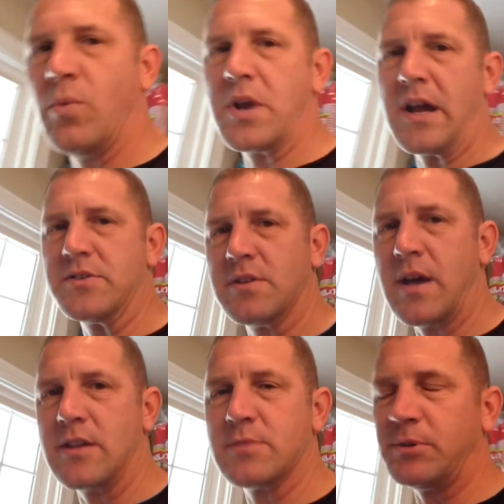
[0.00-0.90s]
one ounce of
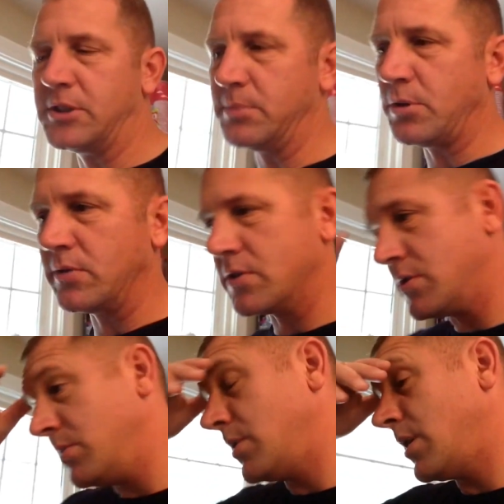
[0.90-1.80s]
that split up over
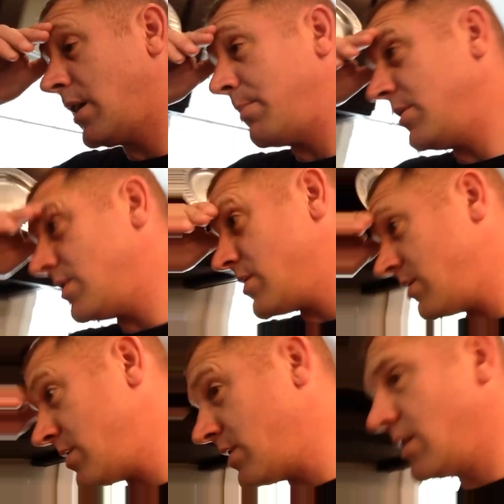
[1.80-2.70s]
two hop
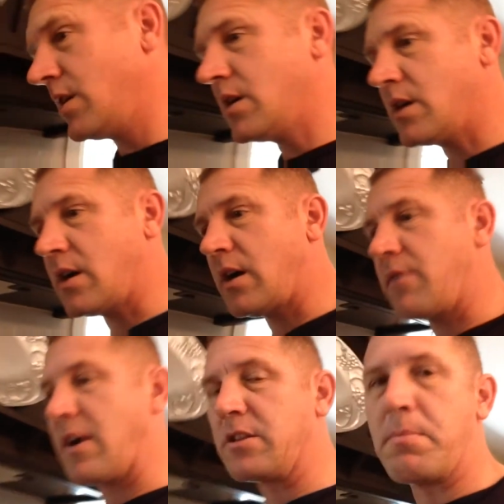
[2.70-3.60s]
additions.
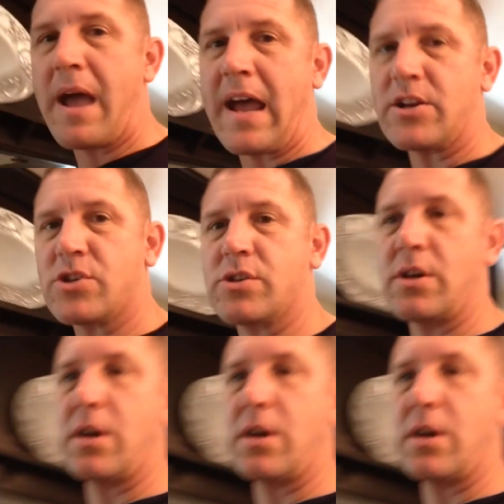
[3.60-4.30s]
I've got the mash